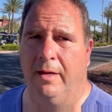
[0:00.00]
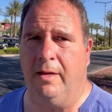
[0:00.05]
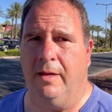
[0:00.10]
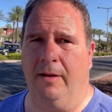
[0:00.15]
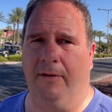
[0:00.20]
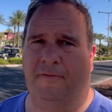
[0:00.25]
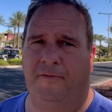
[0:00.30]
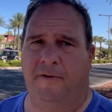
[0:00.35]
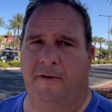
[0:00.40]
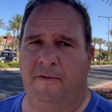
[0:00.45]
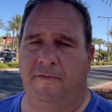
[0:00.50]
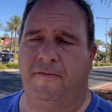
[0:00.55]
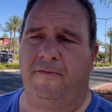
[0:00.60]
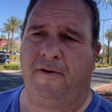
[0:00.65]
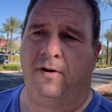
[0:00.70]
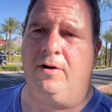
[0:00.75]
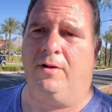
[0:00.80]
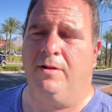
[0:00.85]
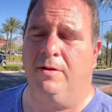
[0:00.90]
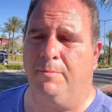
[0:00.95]
if you're
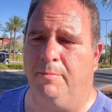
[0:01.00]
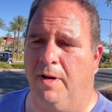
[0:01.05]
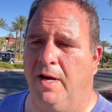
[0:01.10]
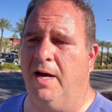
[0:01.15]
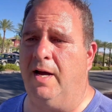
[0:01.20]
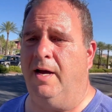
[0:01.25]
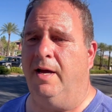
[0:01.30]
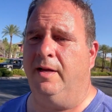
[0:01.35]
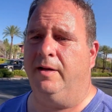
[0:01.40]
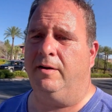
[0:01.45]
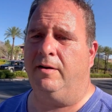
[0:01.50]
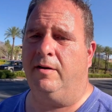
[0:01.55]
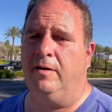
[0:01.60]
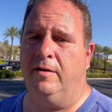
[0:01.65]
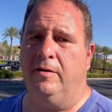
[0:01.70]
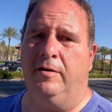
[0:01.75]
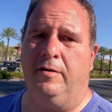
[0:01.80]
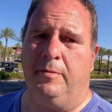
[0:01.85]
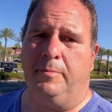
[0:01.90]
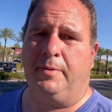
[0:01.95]
falling behind
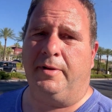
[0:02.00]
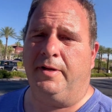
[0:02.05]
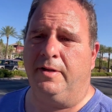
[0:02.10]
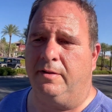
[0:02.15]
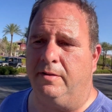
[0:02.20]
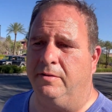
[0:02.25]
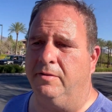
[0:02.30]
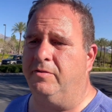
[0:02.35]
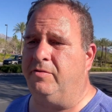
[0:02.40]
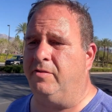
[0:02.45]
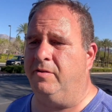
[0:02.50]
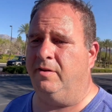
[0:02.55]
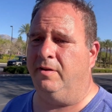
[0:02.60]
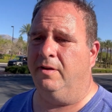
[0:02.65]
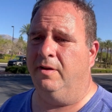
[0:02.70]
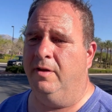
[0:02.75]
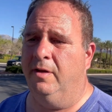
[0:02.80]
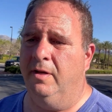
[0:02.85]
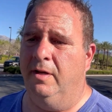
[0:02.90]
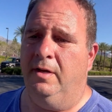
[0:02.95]
on your bills,
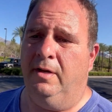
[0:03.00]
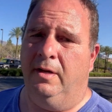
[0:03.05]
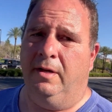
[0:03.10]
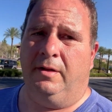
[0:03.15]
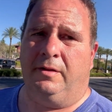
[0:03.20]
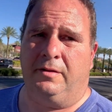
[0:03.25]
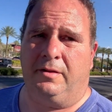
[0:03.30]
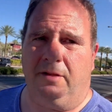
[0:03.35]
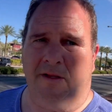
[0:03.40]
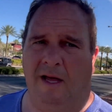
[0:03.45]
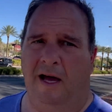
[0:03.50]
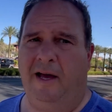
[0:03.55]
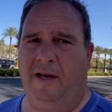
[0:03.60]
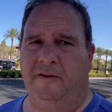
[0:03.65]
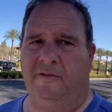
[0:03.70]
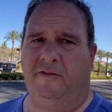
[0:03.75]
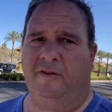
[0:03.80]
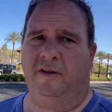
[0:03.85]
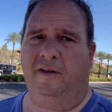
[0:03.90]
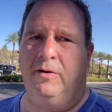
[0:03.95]
the
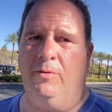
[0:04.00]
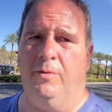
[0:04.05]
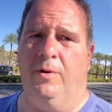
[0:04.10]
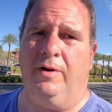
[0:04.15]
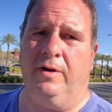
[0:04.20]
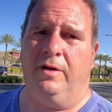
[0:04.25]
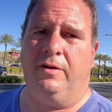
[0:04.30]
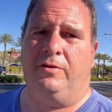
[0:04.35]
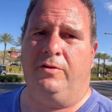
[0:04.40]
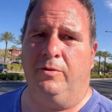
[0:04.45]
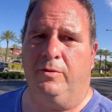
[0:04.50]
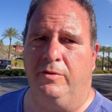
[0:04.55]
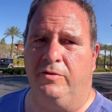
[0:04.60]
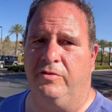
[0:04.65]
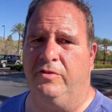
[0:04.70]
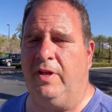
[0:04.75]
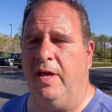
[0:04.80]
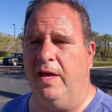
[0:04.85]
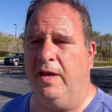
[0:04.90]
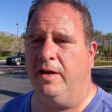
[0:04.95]
last thing you want to do
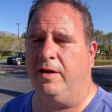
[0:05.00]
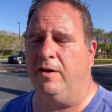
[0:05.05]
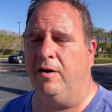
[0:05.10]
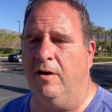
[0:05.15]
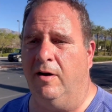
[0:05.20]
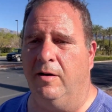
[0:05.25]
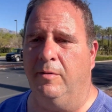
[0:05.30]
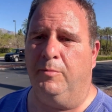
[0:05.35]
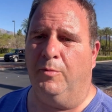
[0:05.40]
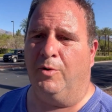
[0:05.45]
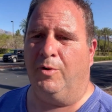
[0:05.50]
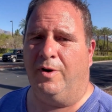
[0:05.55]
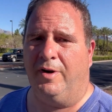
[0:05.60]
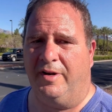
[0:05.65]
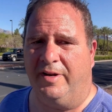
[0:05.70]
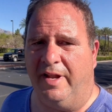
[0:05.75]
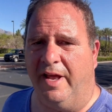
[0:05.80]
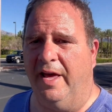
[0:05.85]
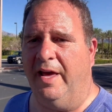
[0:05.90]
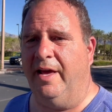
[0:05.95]
is take on more
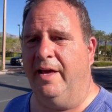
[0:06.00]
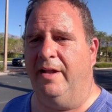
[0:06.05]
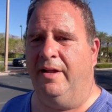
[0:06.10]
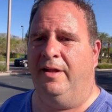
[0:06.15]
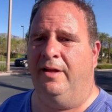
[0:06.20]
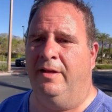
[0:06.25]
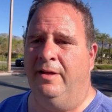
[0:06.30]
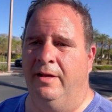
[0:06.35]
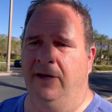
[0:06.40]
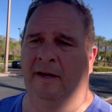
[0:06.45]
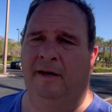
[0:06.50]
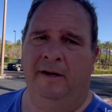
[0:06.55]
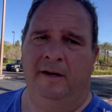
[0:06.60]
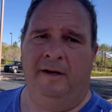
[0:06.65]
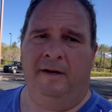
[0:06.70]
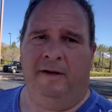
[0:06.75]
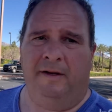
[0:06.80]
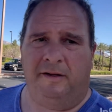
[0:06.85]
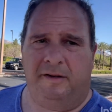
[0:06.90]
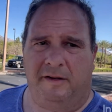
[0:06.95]
debt
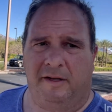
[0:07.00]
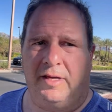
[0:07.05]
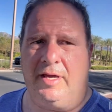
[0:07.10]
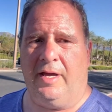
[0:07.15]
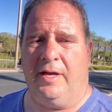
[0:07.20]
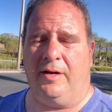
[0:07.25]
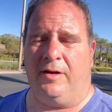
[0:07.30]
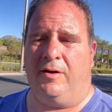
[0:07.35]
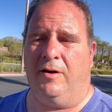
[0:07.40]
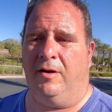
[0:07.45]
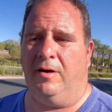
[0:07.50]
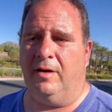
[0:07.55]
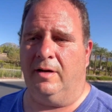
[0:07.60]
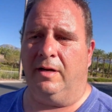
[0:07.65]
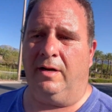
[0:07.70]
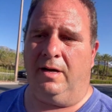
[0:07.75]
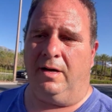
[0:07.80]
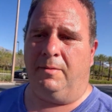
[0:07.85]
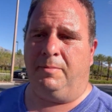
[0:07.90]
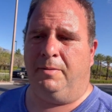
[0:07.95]
to get caught
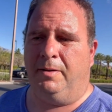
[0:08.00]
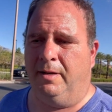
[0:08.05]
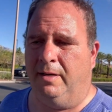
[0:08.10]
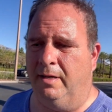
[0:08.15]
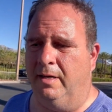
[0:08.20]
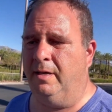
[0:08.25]
up.